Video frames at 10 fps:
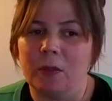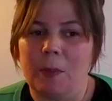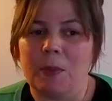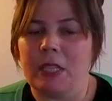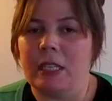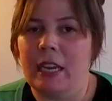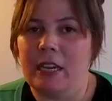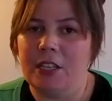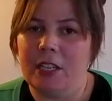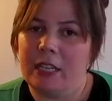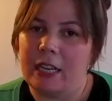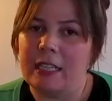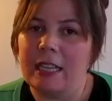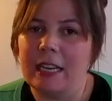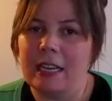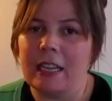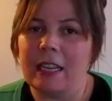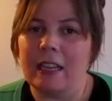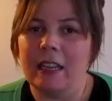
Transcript: representation and identity,